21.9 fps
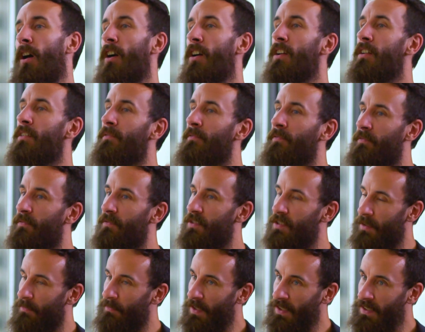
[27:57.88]
part of
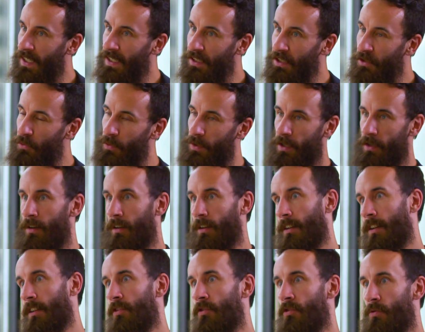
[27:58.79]
something that you
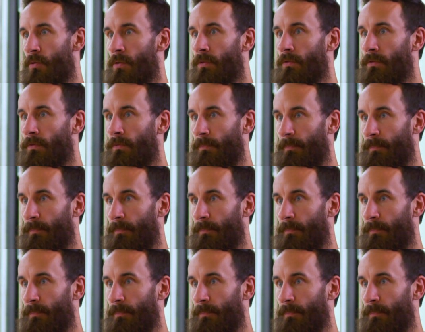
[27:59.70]
cannot control.